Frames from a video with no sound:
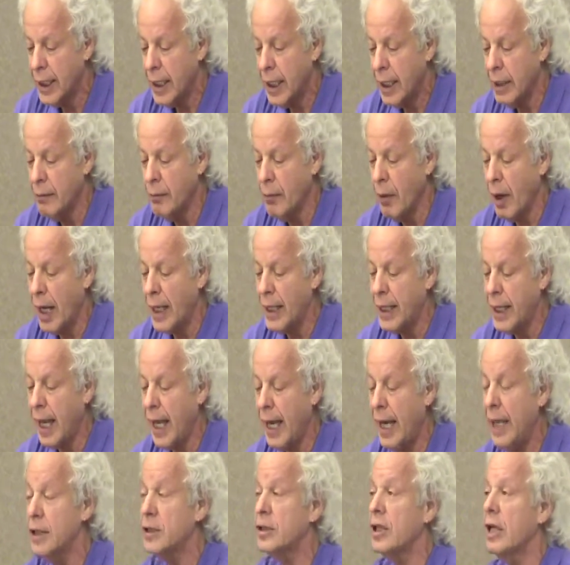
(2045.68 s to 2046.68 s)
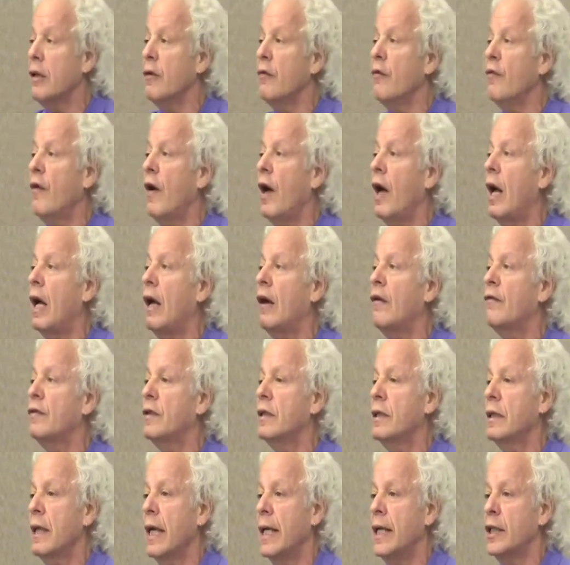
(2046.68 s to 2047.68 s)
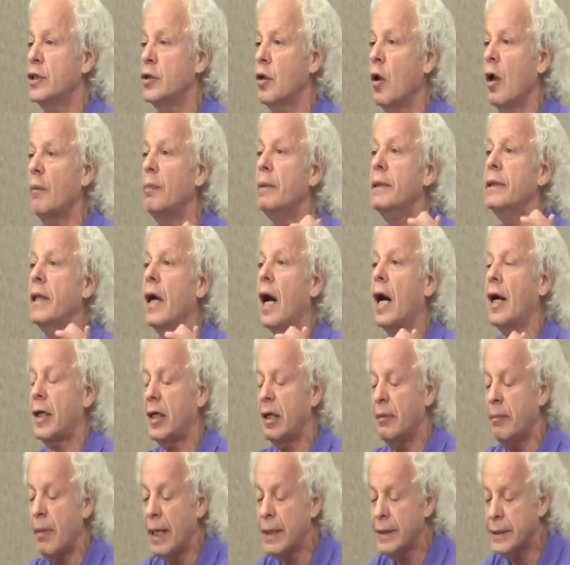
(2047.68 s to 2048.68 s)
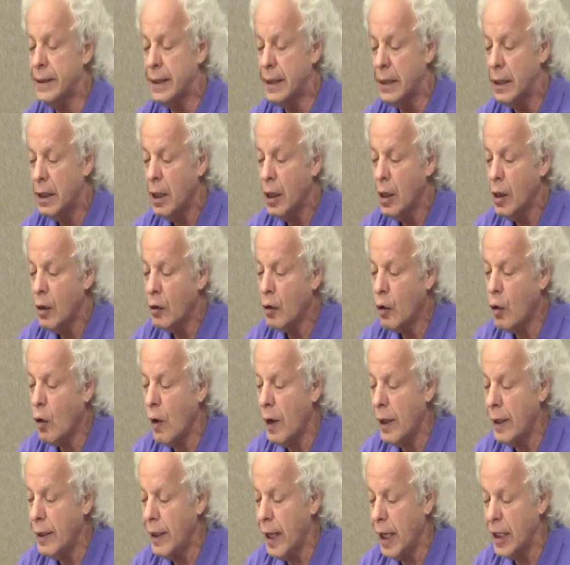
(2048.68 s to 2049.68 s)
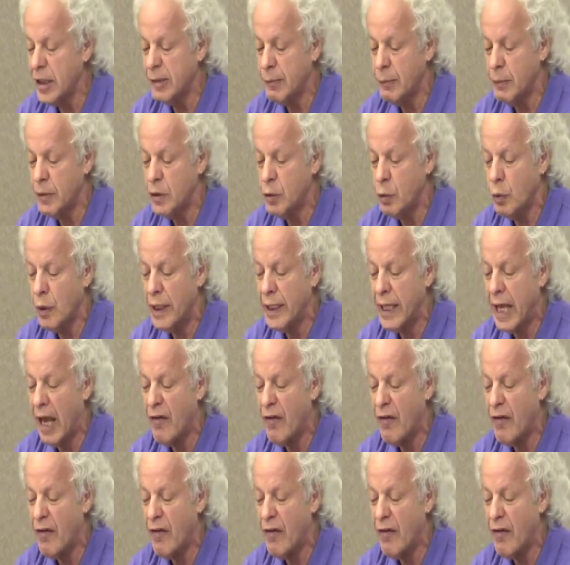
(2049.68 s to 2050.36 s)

In my case, it involved, and this has all been documented, coordination between the